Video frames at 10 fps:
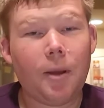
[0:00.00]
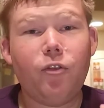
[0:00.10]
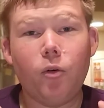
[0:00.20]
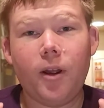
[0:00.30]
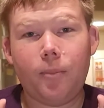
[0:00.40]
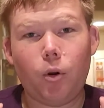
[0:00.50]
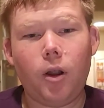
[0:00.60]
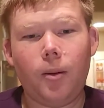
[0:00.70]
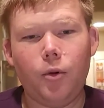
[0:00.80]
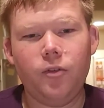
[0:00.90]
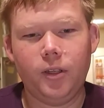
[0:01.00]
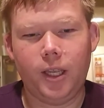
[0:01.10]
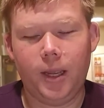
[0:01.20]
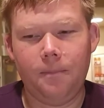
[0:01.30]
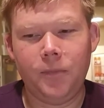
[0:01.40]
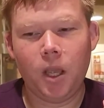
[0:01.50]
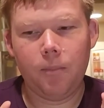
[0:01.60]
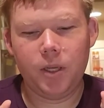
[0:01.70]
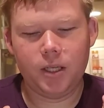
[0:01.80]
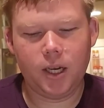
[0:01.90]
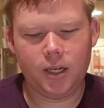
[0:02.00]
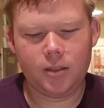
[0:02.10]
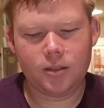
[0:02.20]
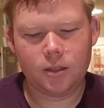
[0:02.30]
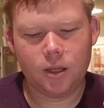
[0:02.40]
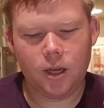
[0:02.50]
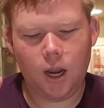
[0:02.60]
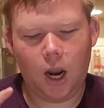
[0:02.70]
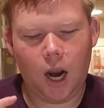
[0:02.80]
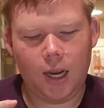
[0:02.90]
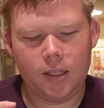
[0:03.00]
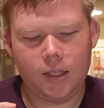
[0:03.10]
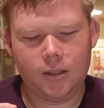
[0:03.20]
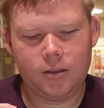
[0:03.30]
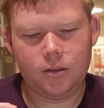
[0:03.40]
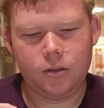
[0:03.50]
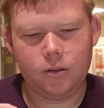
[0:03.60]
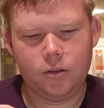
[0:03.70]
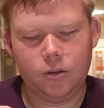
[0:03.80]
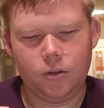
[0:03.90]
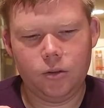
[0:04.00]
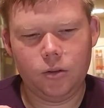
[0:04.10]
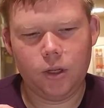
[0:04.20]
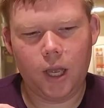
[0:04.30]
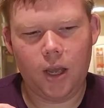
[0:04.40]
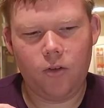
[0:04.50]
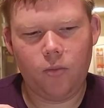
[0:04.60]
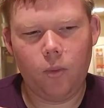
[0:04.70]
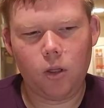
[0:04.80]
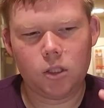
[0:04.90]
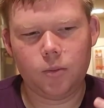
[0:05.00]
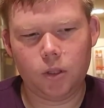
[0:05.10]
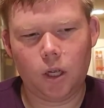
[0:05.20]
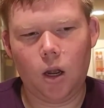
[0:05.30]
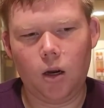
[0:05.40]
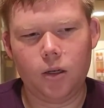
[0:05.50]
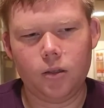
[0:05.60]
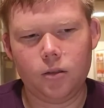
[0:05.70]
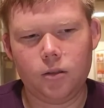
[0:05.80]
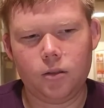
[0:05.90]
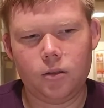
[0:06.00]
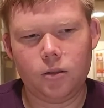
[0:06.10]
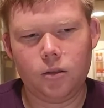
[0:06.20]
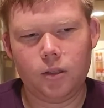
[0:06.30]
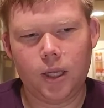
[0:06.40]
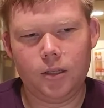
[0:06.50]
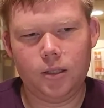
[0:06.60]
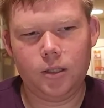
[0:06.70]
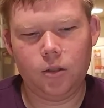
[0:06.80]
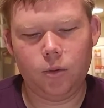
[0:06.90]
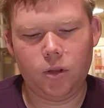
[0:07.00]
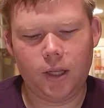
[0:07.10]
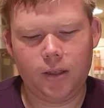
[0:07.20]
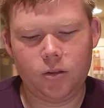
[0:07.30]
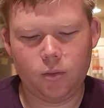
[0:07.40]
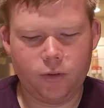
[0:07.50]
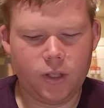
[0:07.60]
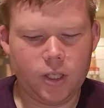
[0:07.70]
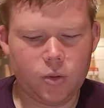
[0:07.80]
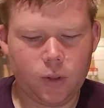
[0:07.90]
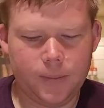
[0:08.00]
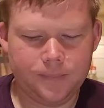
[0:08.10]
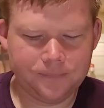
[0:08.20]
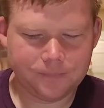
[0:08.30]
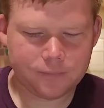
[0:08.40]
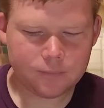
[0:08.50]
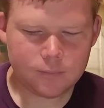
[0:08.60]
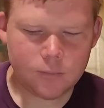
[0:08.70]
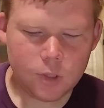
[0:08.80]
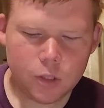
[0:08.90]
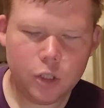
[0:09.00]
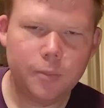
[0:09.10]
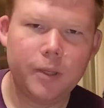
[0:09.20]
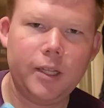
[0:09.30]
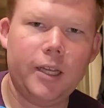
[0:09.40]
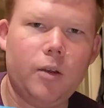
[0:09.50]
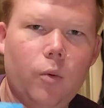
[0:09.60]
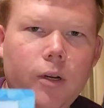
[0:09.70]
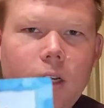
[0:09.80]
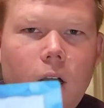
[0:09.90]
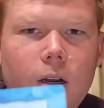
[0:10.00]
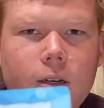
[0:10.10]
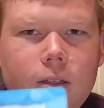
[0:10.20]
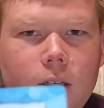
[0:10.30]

It's not my favorite program moving game because I like to have multiple cards that deal with so for this one, you play 1 card